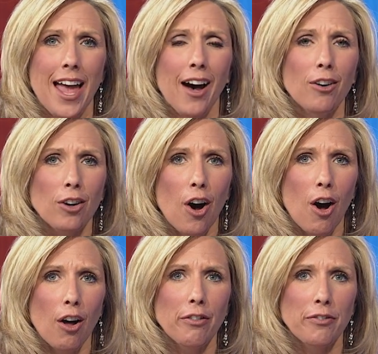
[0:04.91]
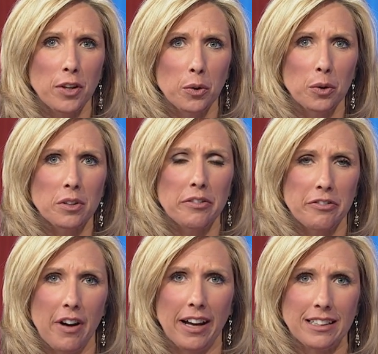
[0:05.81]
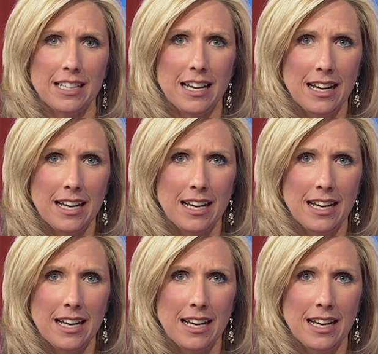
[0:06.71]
alcohol-fueled fight.